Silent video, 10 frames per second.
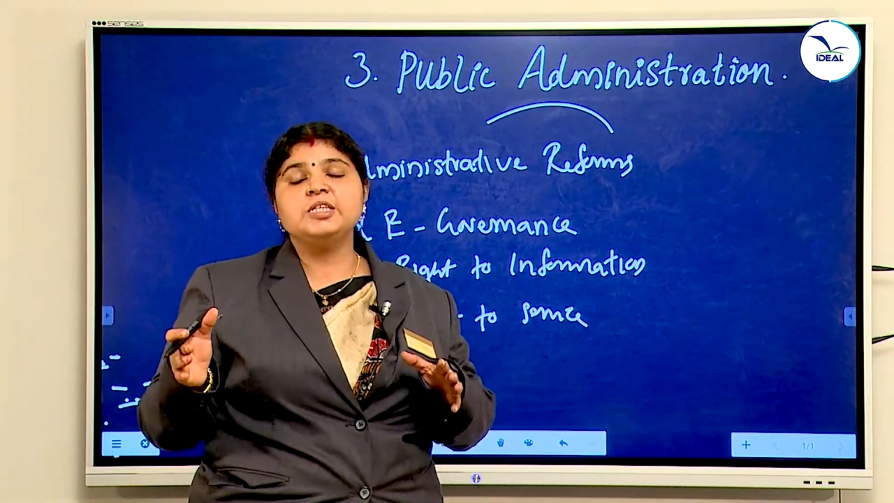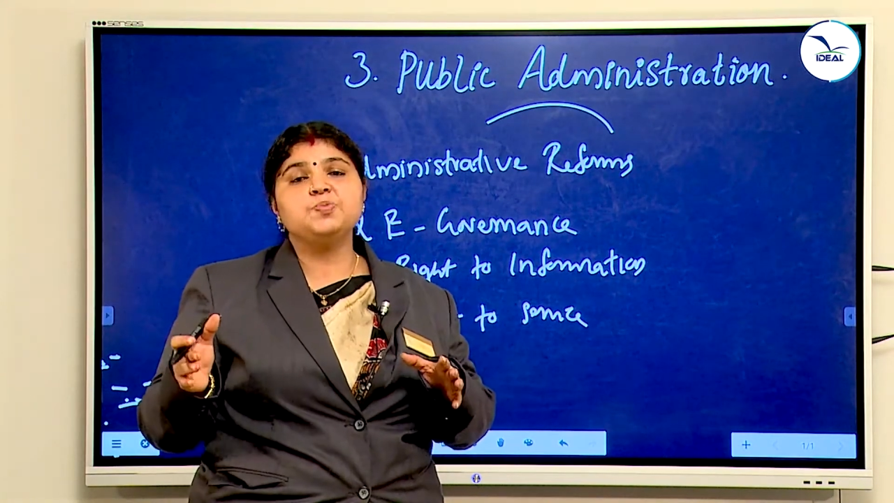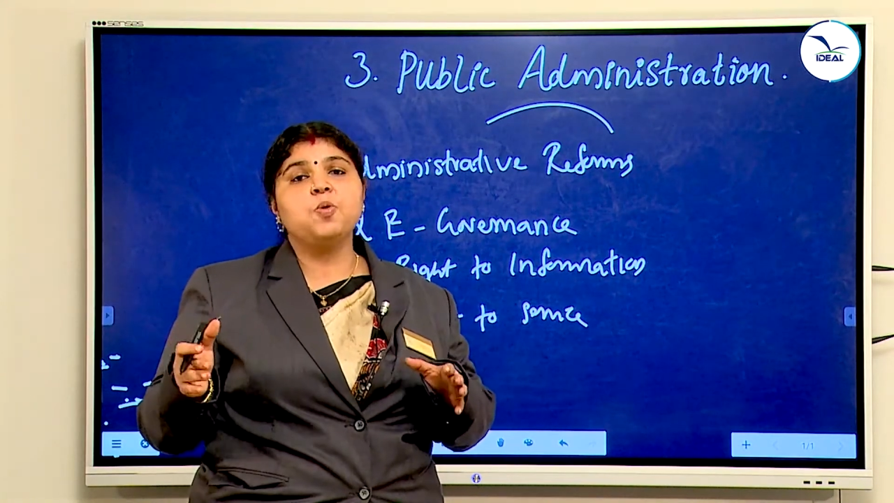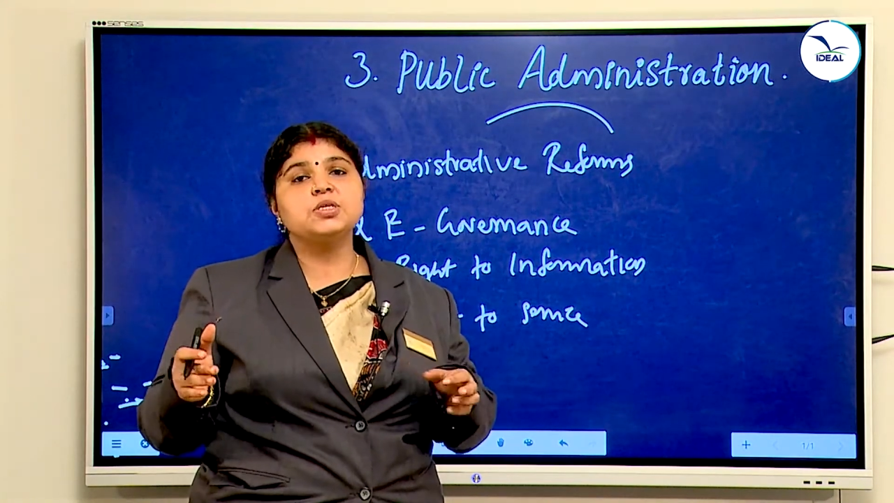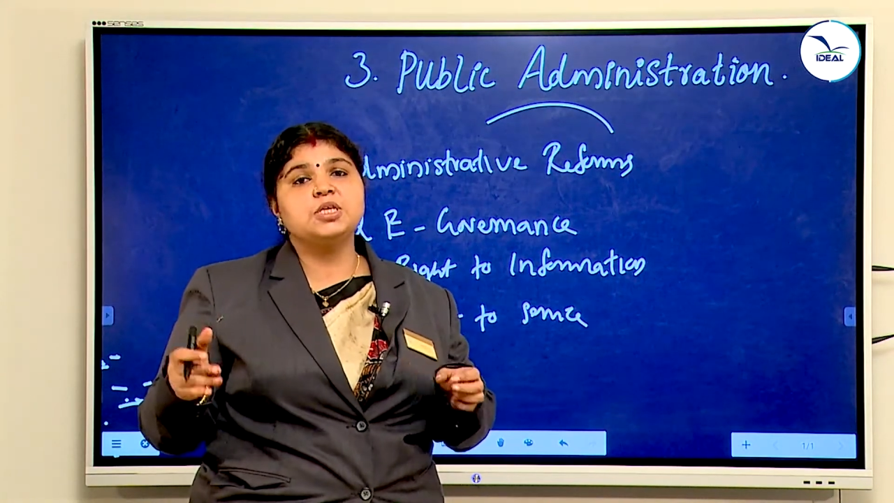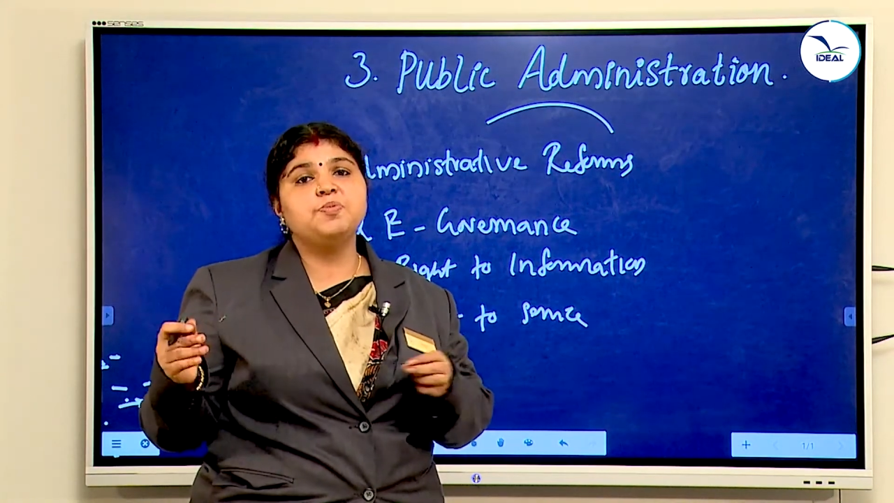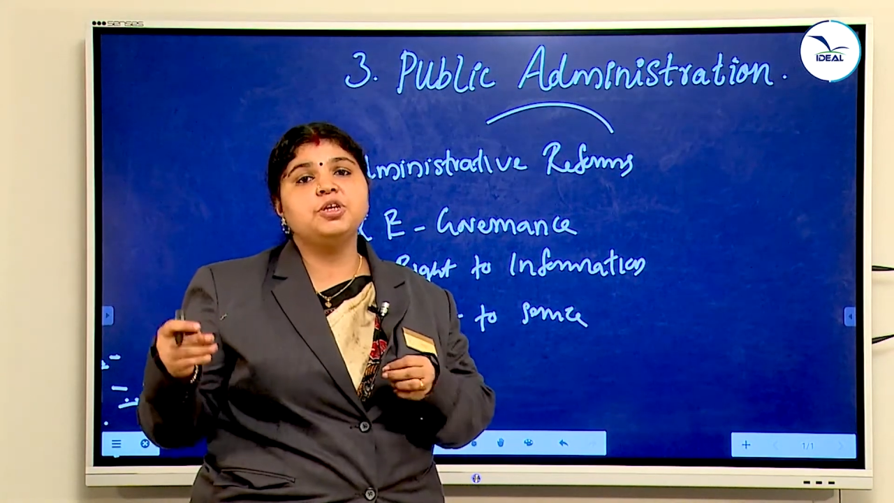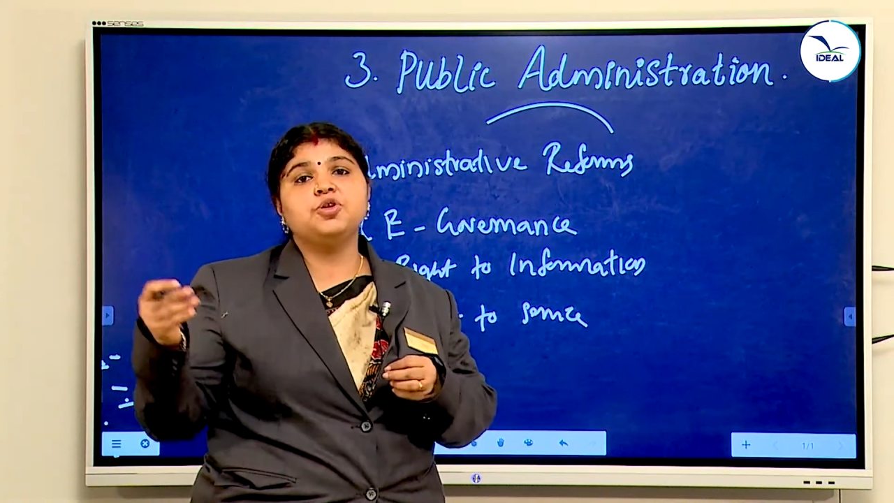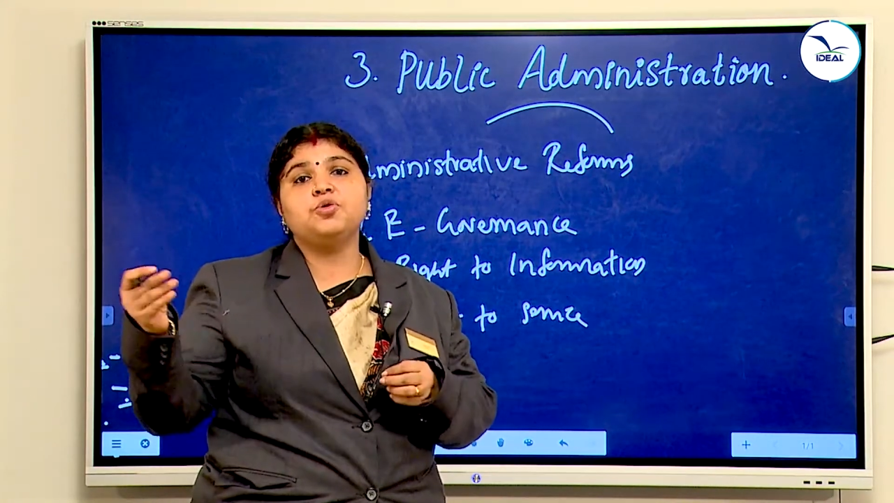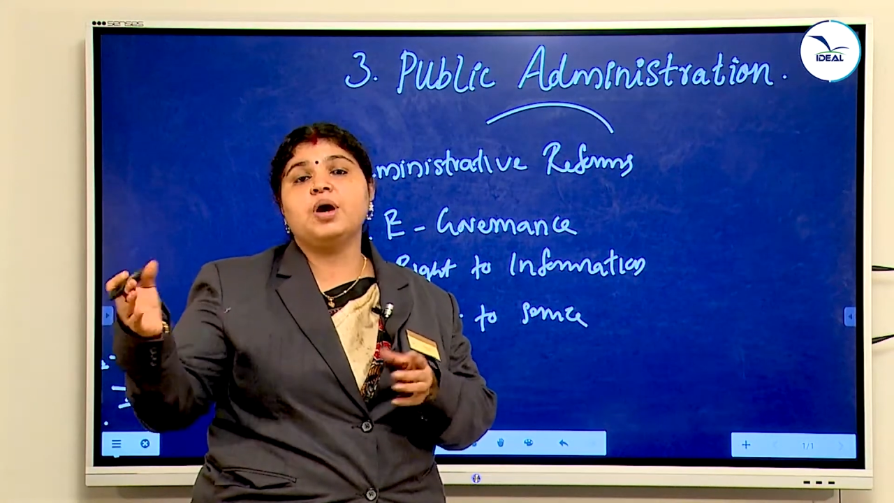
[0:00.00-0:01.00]
is possible
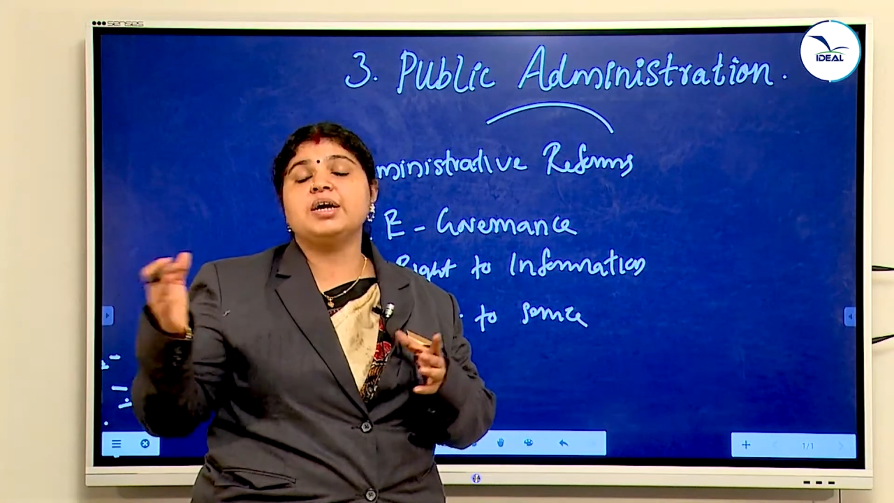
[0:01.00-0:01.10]
through